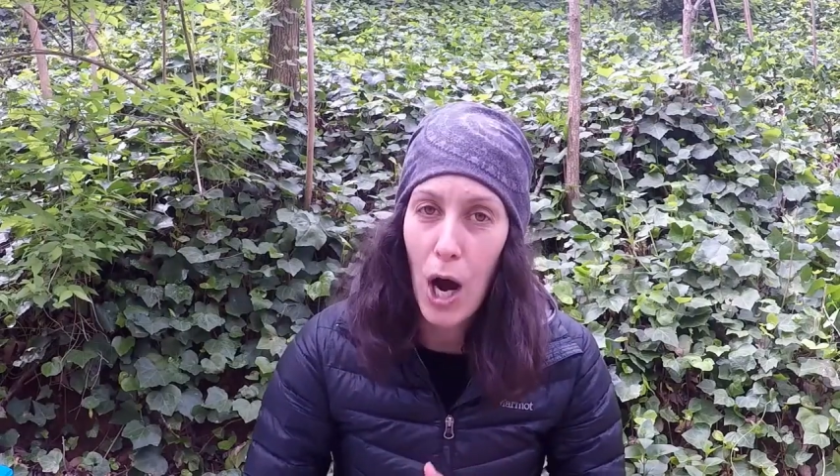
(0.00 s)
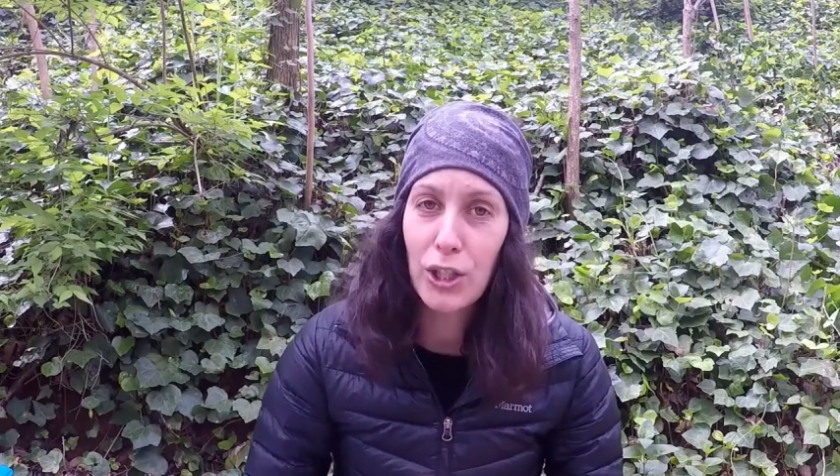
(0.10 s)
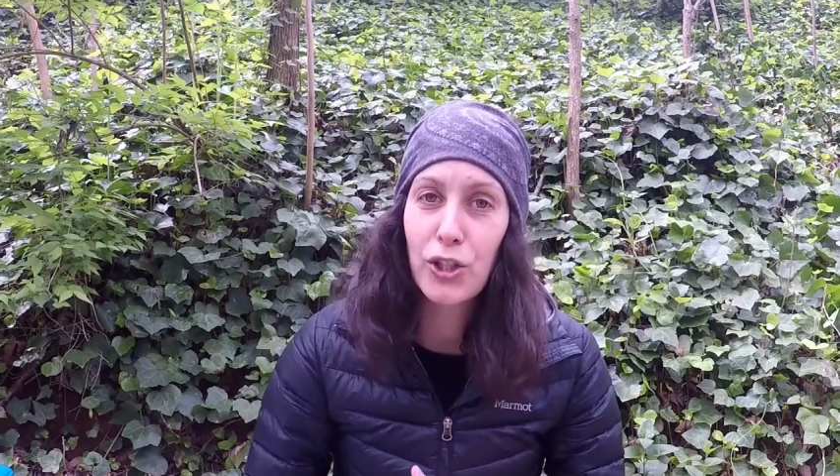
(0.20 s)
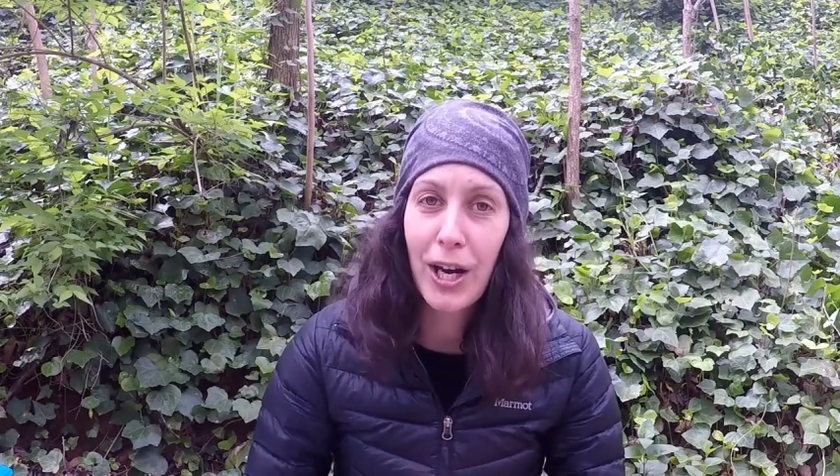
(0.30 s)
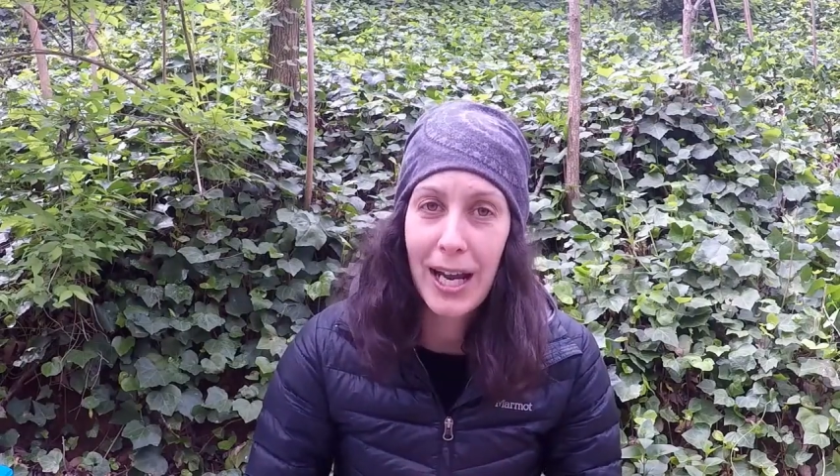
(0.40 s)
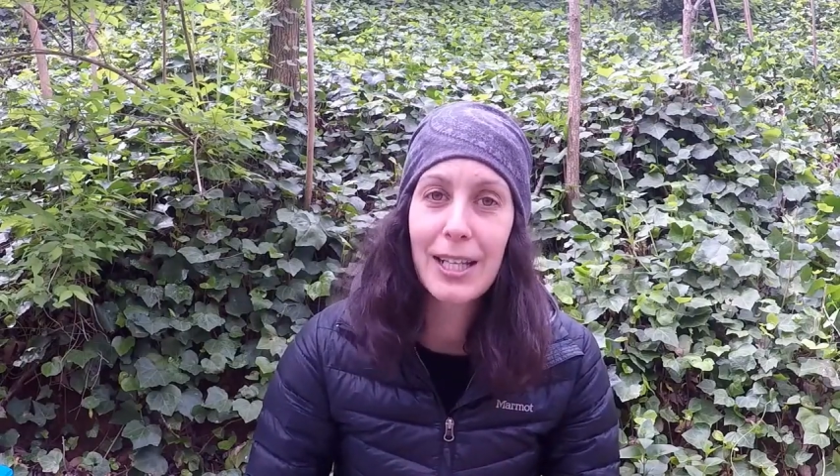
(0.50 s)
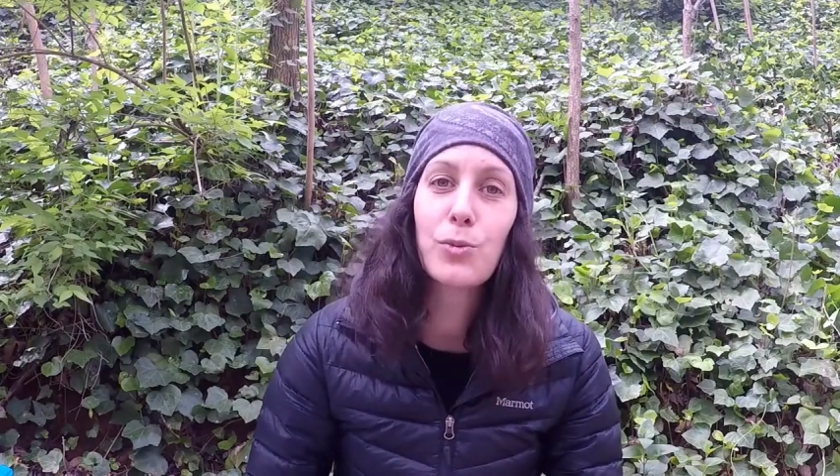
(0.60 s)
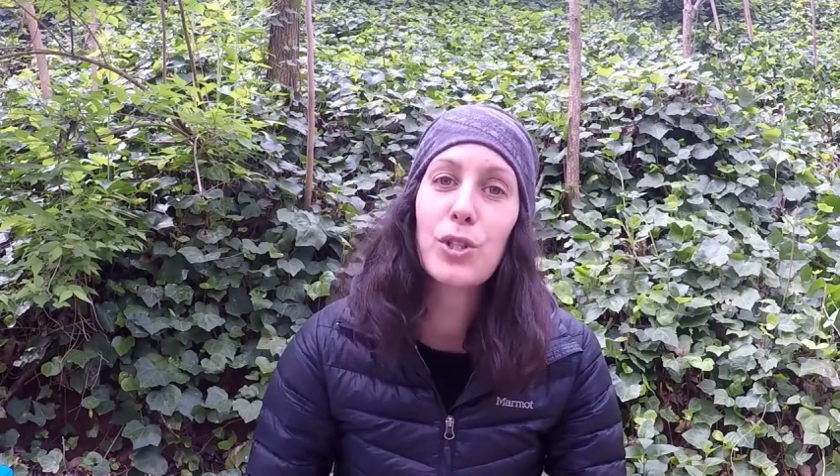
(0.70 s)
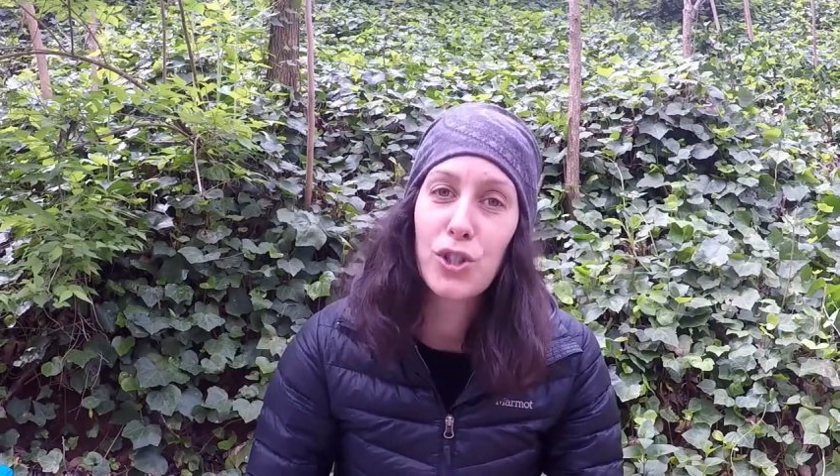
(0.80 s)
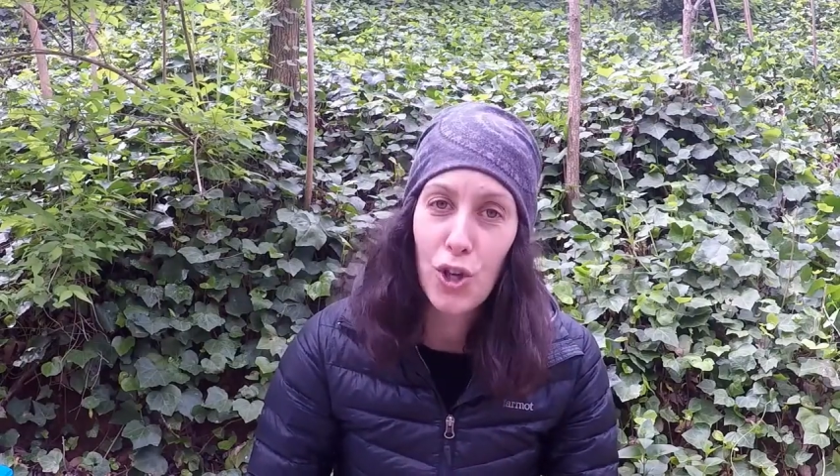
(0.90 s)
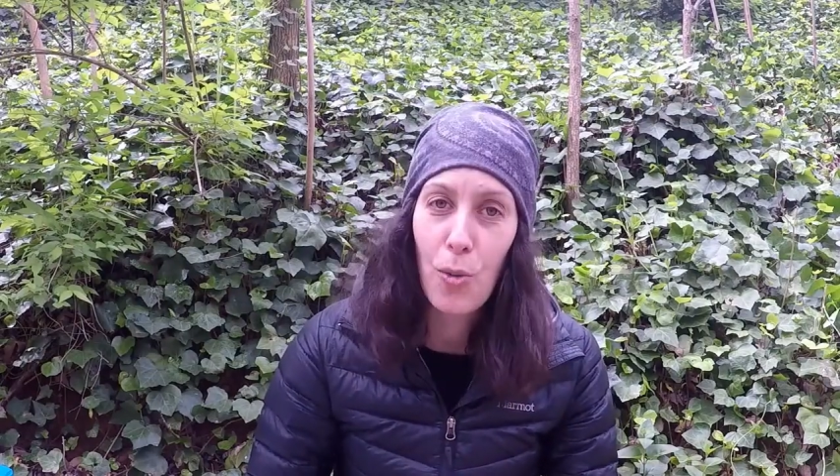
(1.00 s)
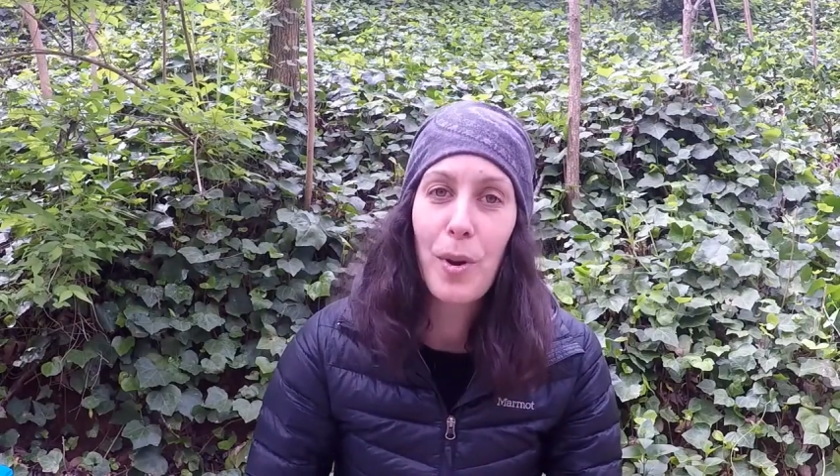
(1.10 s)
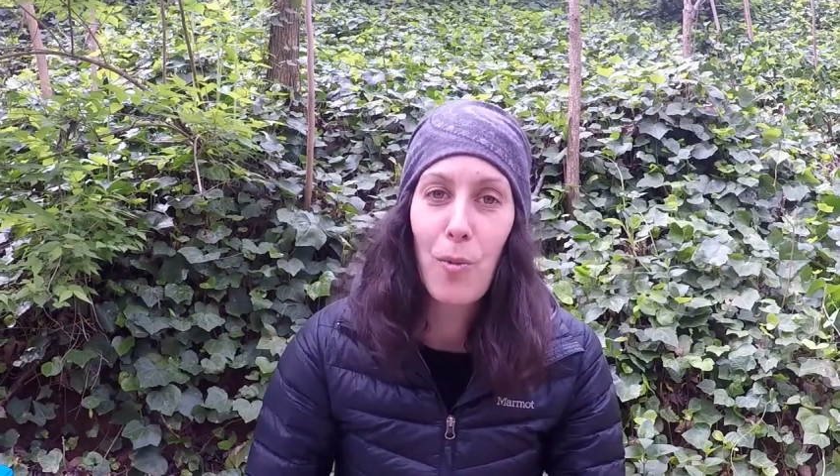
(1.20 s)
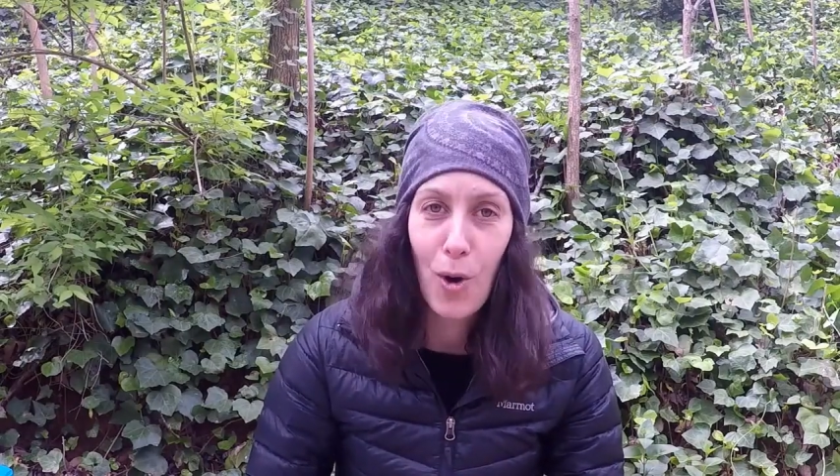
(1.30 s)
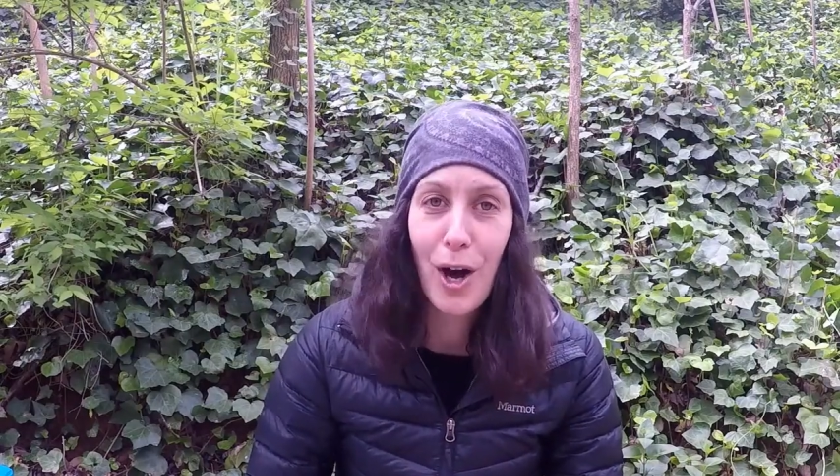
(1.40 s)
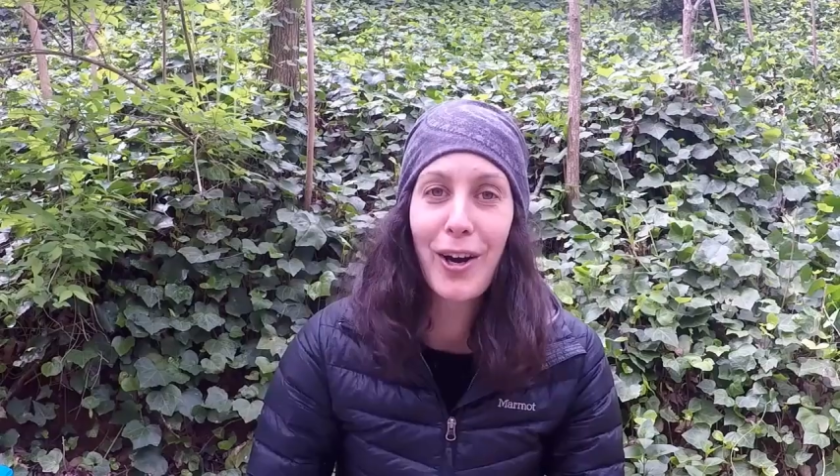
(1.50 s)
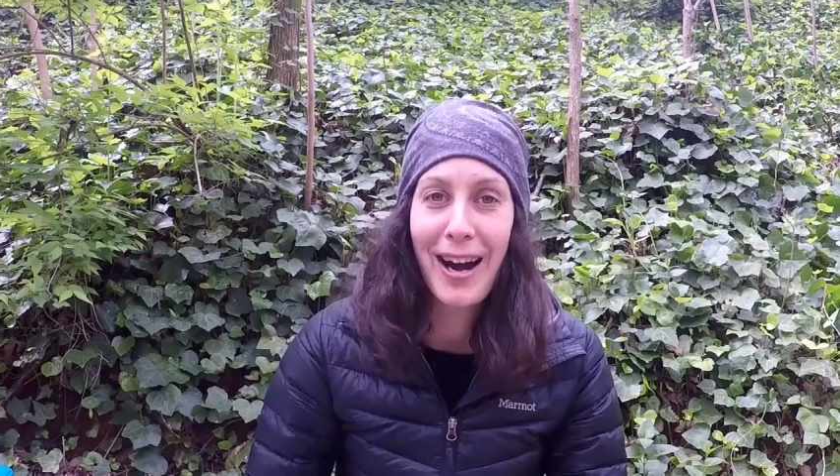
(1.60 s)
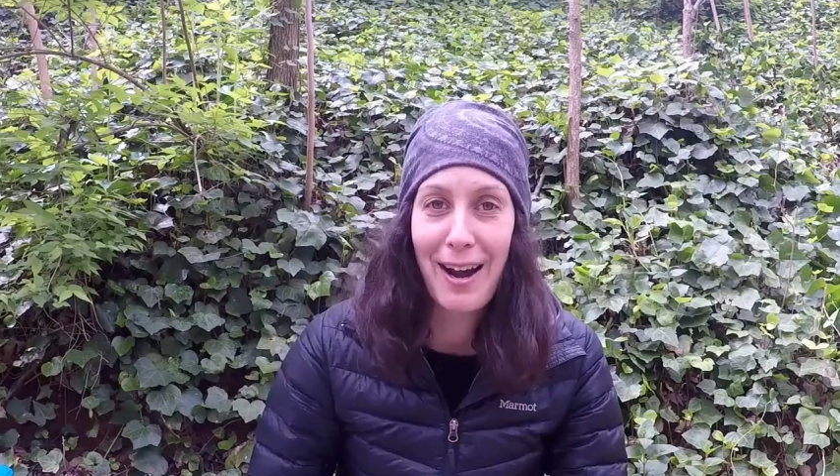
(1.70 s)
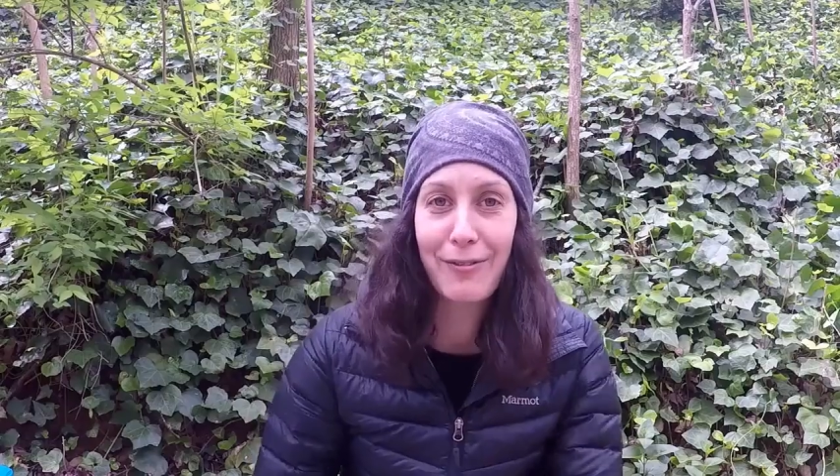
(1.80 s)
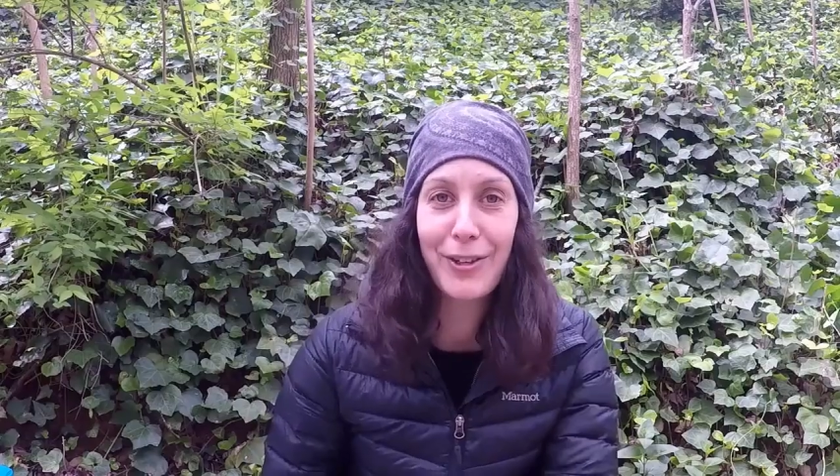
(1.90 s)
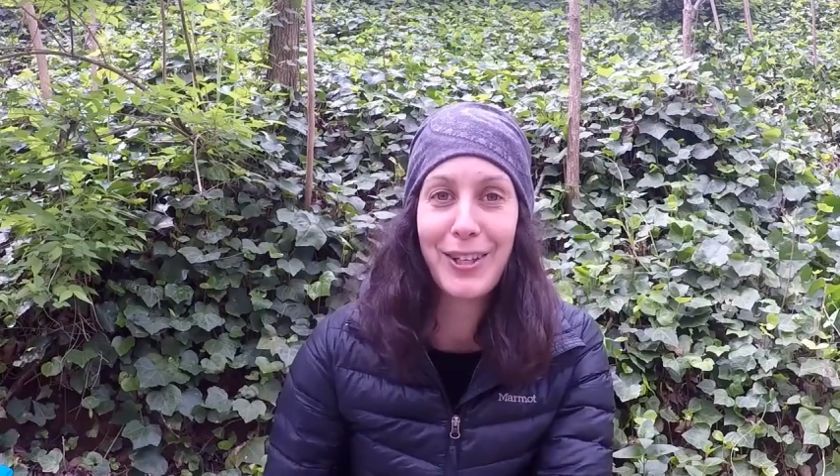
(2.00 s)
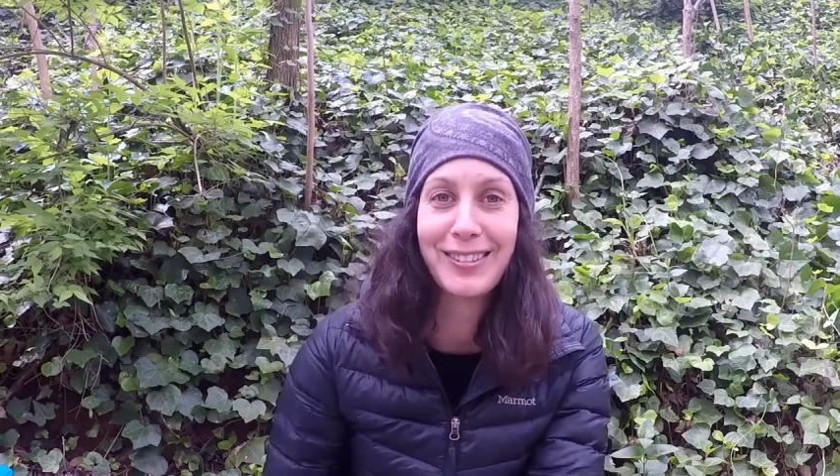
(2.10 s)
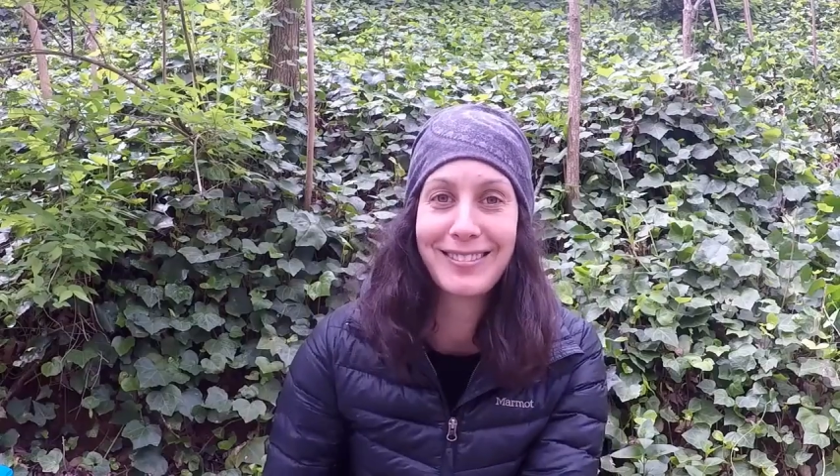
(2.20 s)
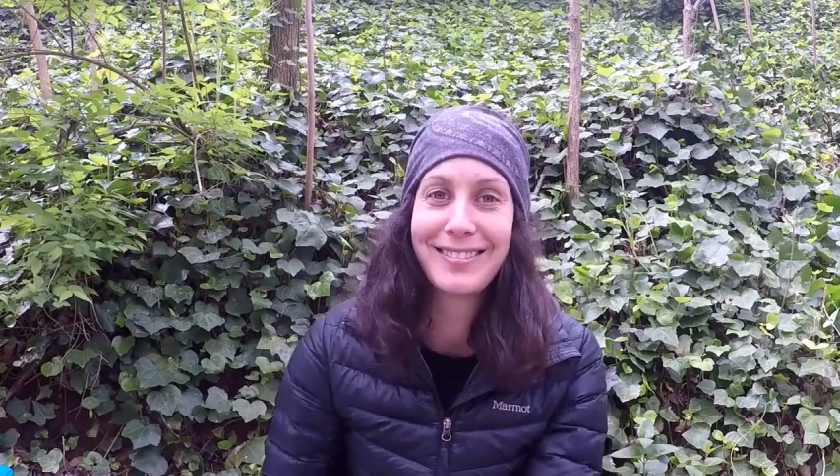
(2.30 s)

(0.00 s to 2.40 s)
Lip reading: wash your hands with soap and water after.